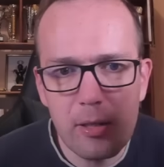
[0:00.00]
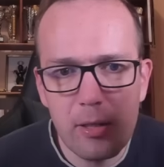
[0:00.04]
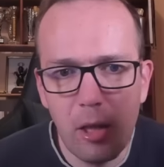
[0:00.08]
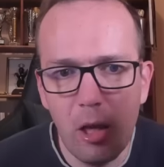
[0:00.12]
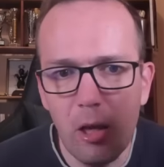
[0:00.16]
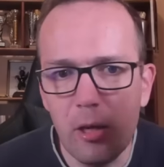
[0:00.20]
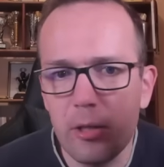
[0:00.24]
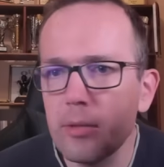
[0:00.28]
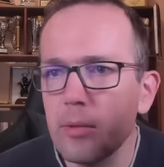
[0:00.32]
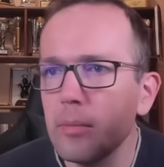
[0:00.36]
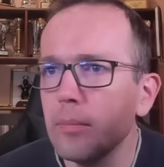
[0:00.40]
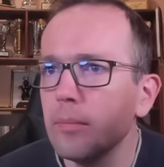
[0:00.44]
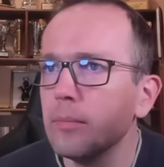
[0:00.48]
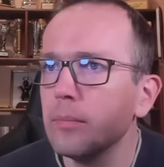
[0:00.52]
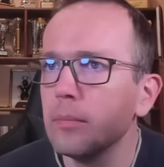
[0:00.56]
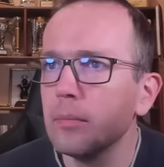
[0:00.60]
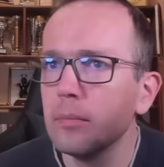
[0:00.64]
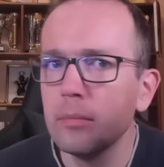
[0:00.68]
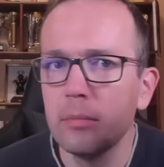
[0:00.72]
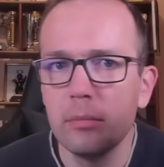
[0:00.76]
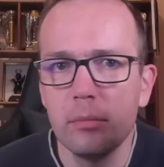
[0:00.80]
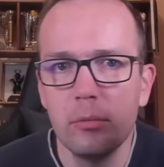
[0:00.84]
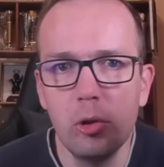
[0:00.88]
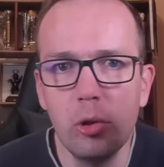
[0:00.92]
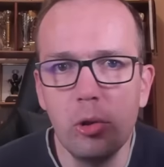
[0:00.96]
lost.
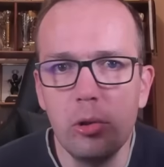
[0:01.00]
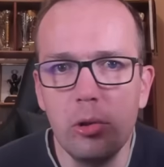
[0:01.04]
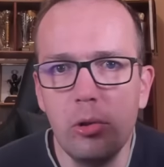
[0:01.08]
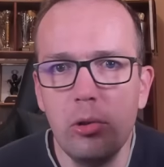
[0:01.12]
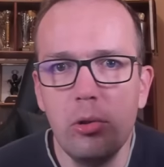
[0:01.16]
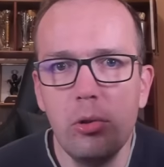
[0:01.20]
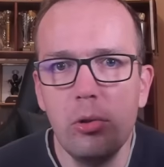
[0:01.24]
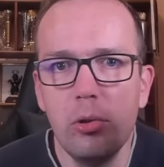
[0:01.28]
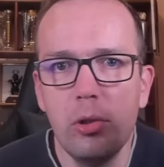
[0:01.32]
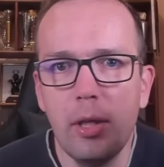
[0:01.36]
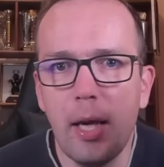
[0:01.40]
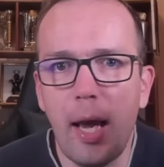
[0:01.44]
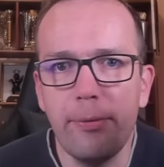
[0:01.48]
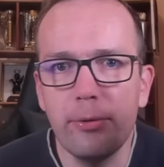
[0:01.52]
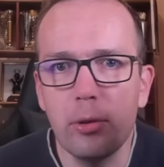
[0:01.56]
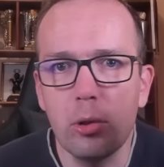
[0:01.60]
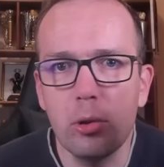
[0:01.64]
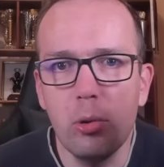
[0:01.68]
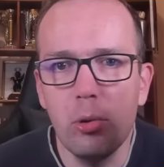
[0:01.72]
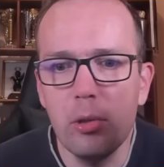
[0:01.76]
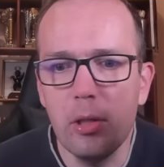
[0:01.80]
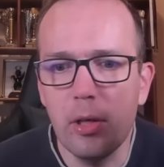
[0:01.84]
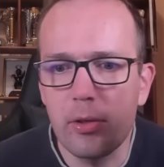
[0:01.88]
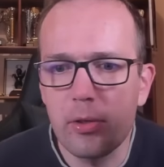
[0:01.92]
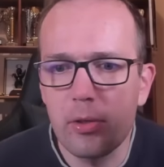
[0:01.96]
You have to
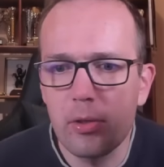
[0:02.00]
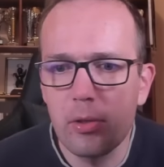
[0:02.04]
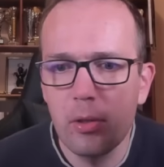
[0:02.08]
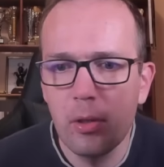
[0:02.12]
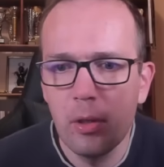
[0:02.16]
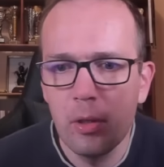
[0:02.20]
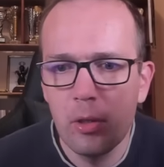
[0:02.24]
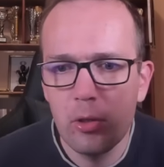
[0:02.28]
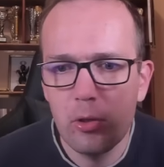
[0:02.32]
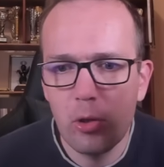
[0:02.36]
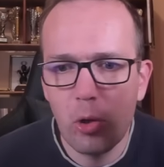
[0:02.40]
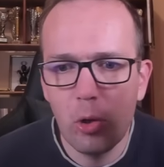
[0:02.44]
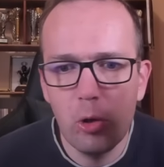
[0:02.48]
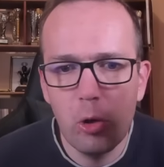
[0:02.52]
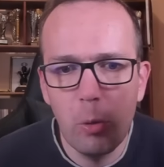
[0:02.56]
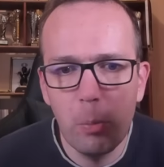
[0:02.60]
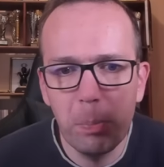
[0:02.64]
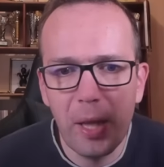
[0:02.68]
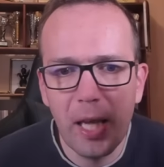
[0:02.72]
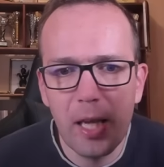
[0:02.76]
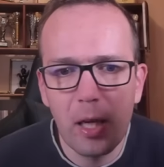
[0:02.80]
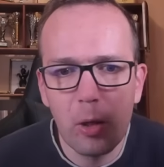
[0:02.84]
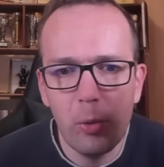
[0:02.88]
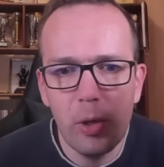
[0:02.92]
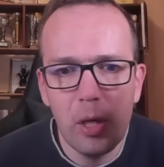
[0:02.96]
do this. So you
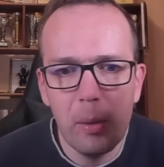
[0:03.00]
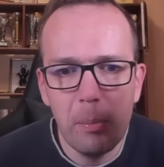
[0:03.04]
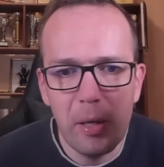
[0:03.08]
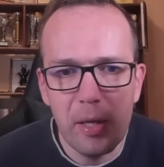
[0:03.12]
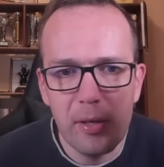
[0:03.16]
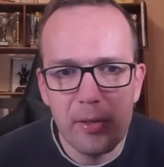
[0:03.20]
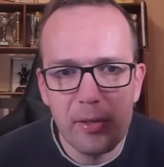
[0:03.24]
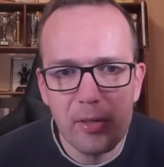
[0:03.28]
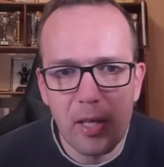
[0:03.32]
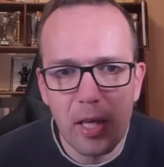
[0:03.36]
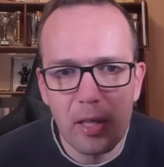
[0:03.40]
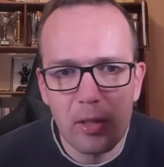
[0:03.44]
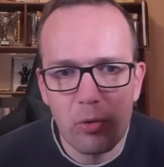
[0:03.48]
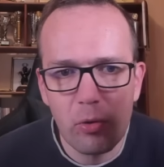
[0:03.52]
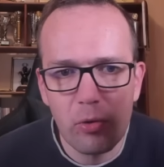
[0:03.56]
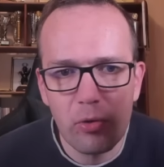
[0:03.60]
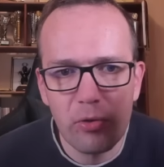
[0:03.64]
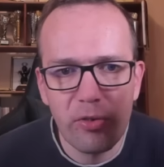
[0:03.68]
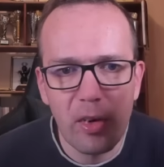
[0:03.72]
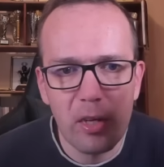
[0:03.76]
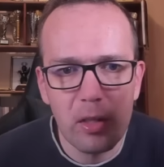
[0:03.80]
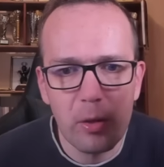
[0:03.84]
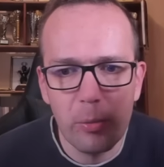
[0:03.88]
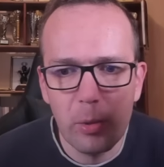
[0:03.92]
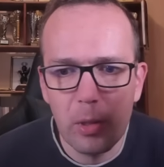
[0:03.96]
play queen b6 to
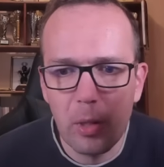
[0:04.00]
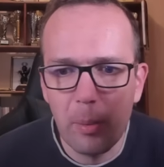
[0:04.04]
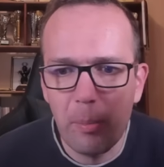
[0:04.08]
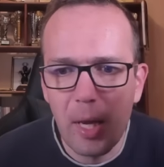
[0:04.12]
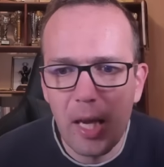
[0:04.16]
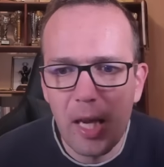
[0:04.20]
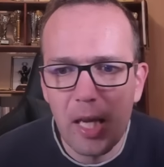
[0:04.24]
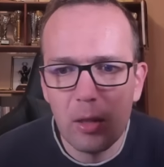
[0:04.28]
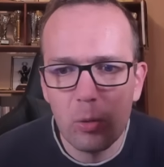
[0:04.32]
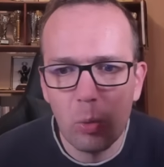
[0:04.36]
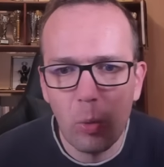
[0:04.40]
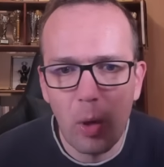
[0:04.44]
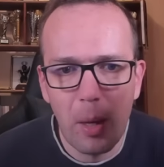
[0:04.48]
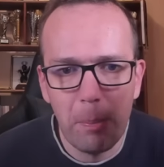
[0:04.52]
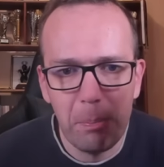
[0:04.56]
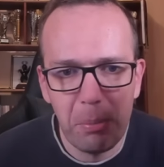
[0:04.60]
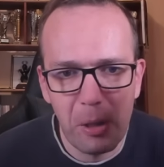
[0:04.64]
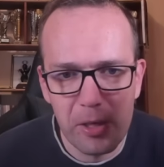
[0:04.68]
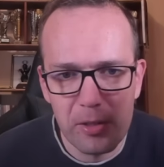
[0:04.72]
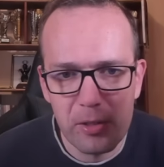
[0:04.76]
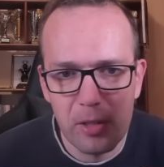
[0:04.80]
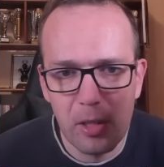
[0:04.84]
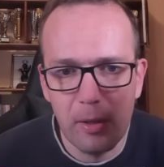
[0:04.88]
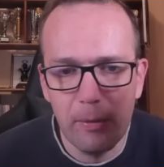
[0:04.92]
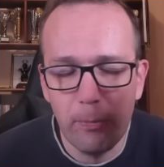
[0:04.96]
try to win a mate. White
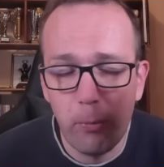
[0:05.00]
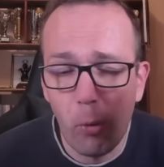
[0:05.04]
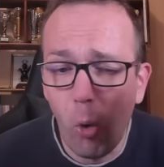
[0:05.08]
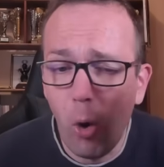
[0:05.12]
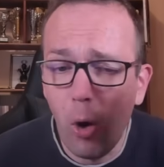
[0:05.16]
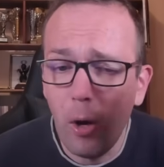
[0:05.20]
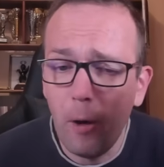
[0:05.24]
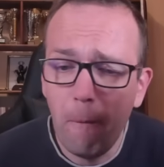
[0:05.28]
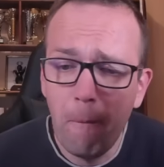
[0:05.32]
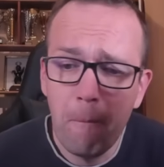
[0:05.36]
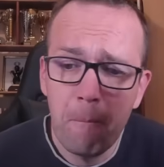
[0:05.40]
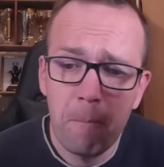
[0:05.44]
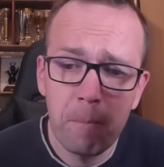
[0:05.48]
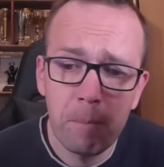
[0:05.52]
plays d4.